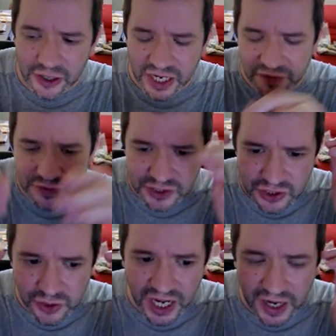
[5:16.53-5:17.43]
If you
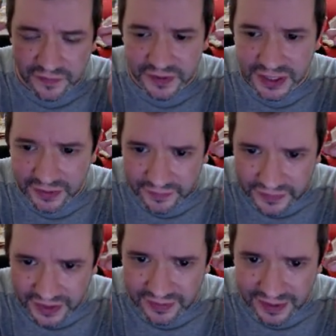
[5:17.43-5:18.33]
do have
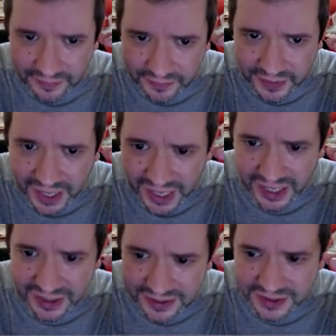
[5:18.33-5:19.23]
the
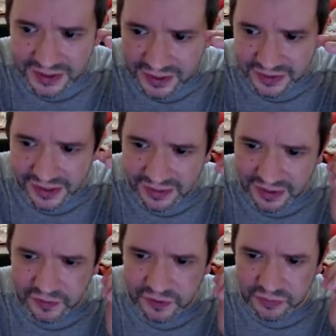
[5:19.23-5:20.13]
mind, if
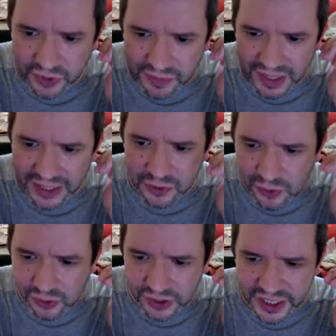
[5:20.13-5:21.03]
you remain
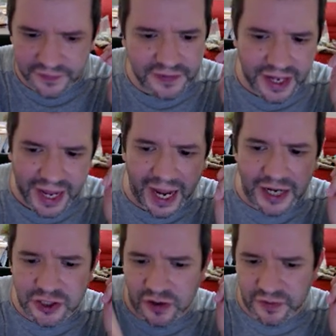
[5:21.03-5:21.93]
cool enough,
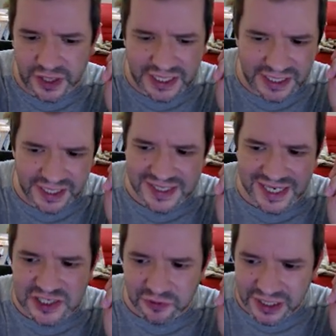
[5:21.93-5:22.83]
hand over the keys.
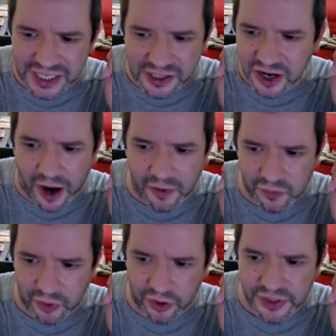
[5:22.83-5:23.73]
It's really not
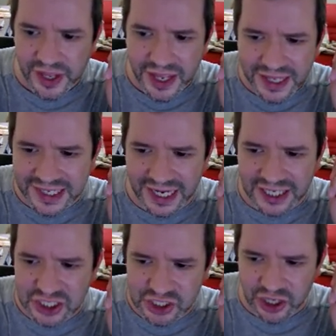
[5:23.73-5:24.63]
worth getting
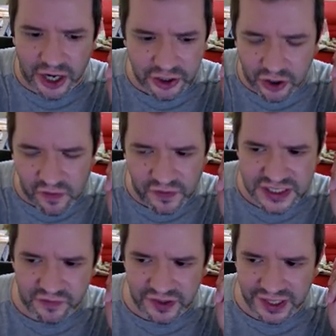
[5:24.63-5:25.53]
shot over
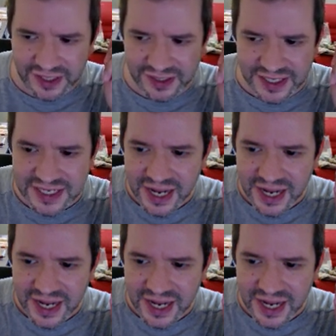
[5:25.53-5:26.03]
something like this.